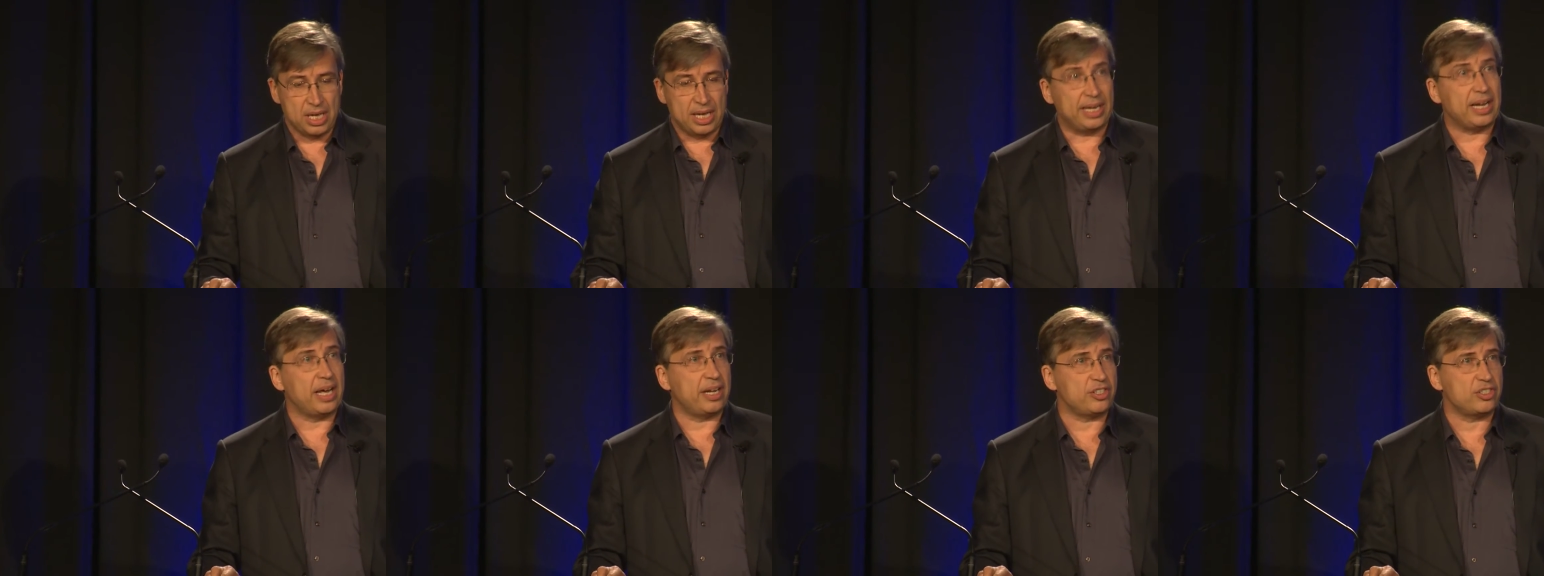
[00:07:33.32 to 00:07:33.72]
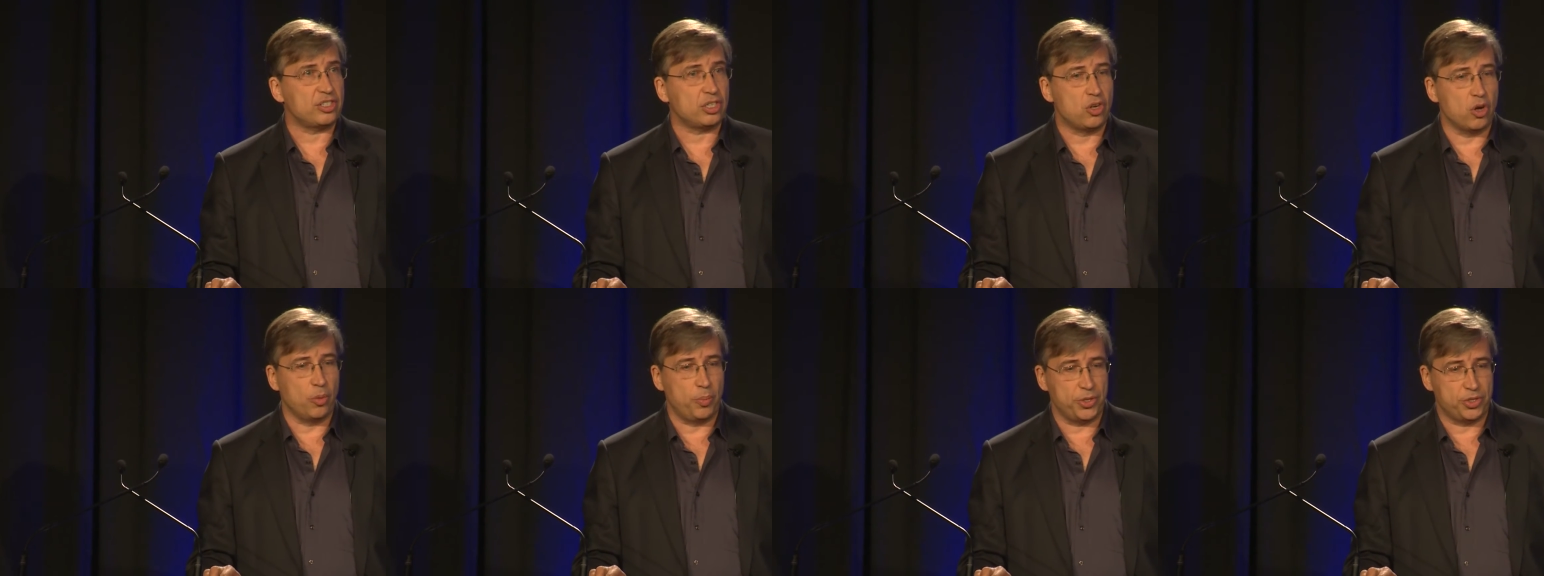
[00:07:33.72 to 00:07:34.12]
and how does it
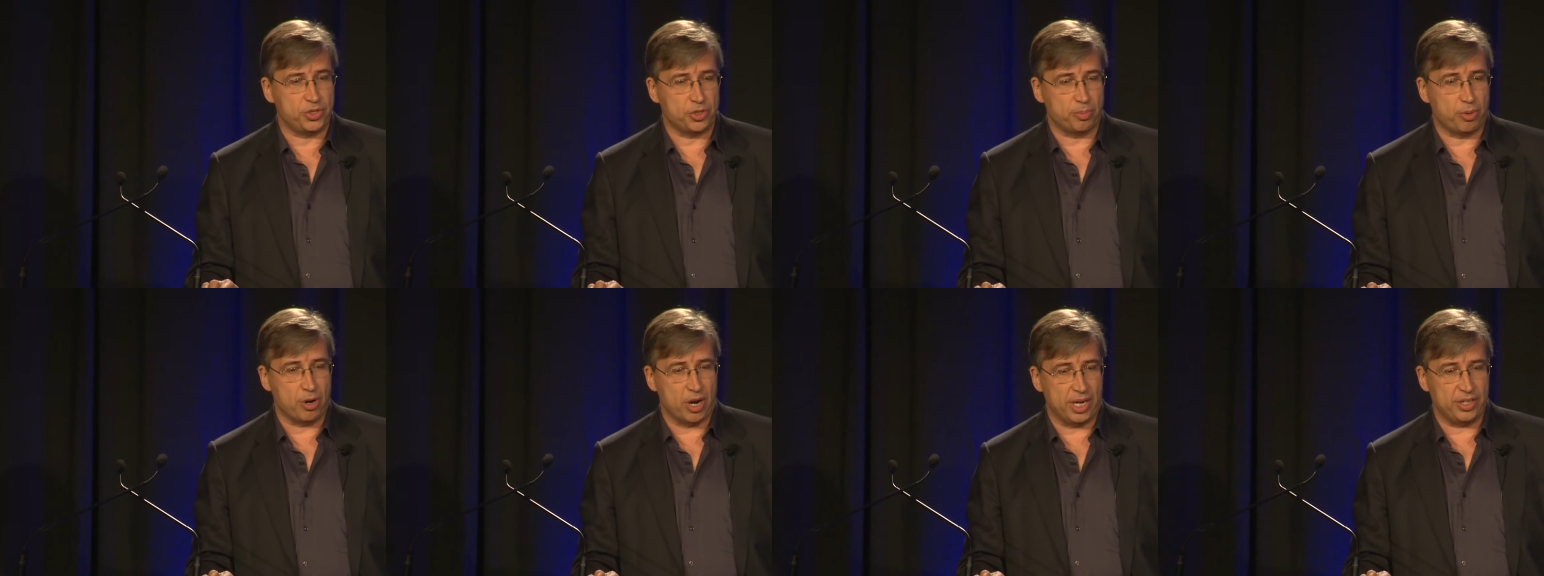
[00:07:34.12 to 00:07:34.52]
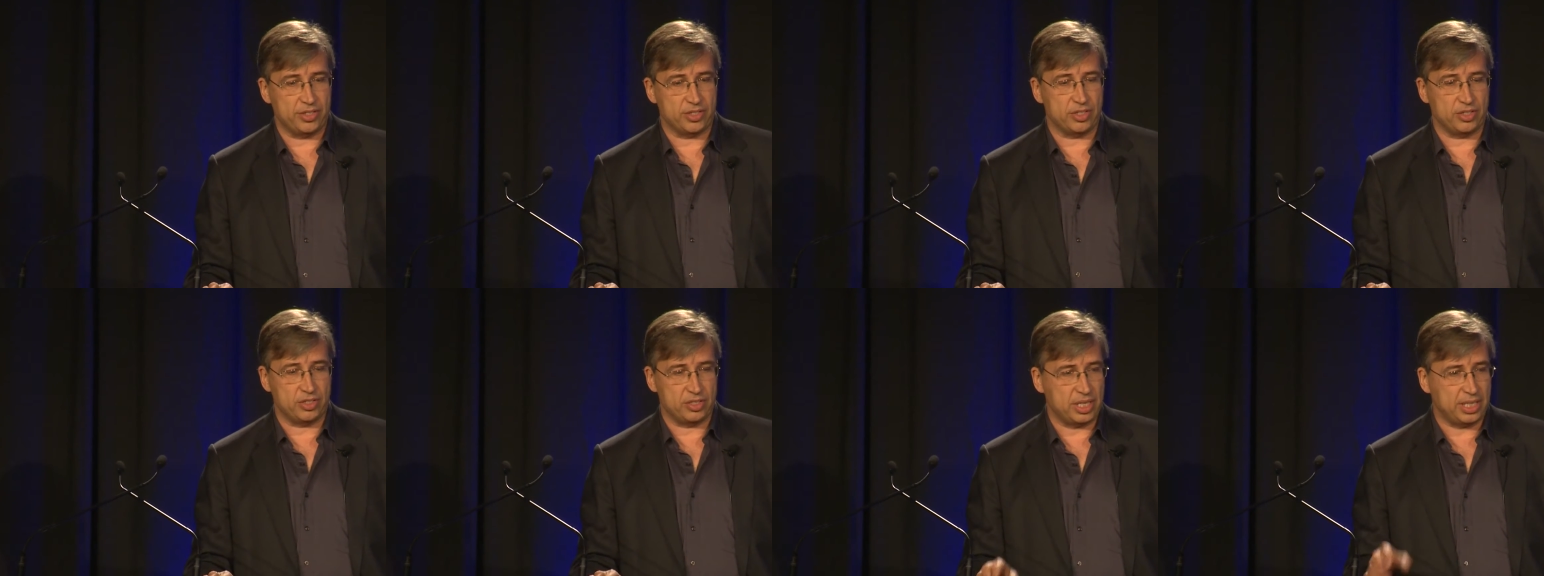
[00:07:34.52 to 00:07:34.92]
cope with
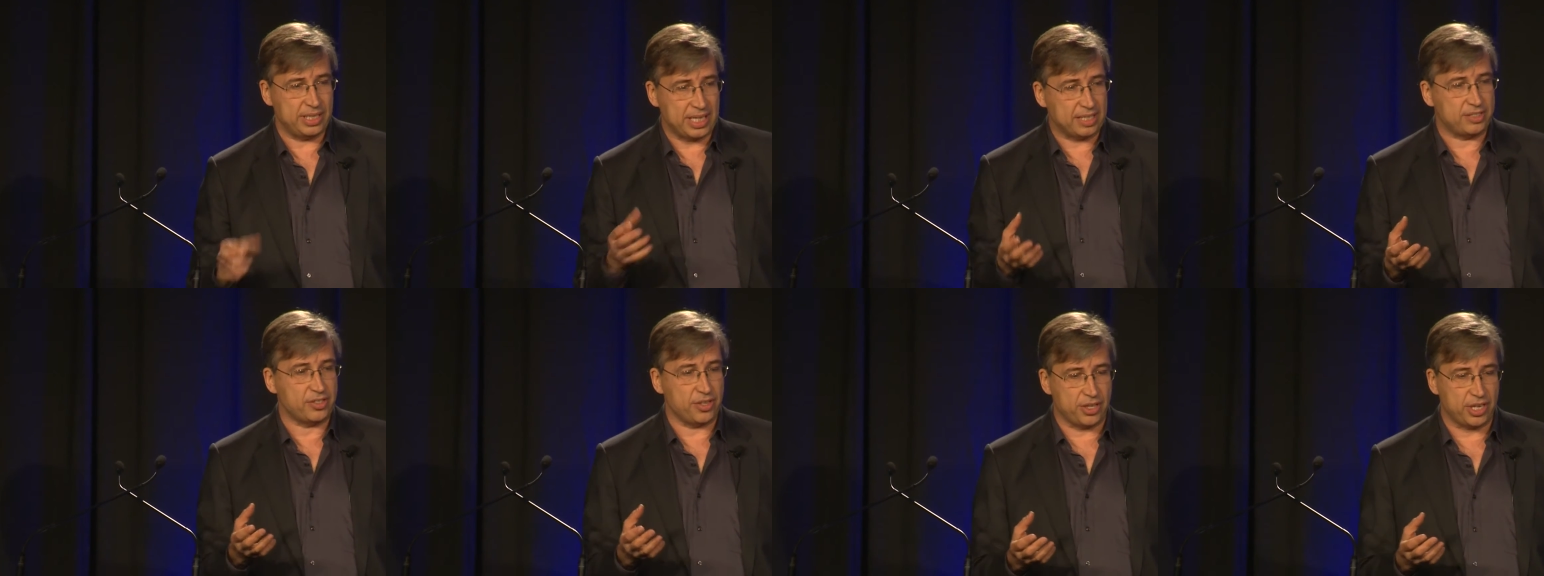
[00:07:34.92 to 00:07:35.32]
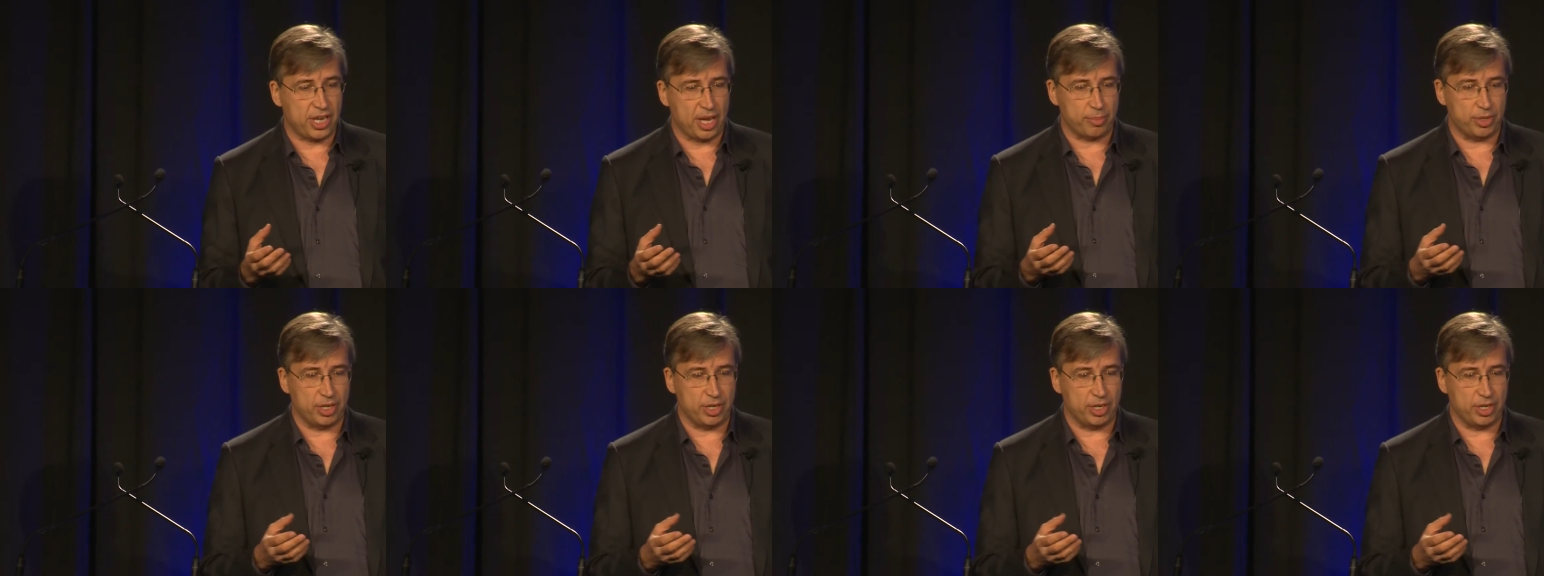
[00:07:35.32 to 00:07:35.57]
surprises? And that's the thing I'm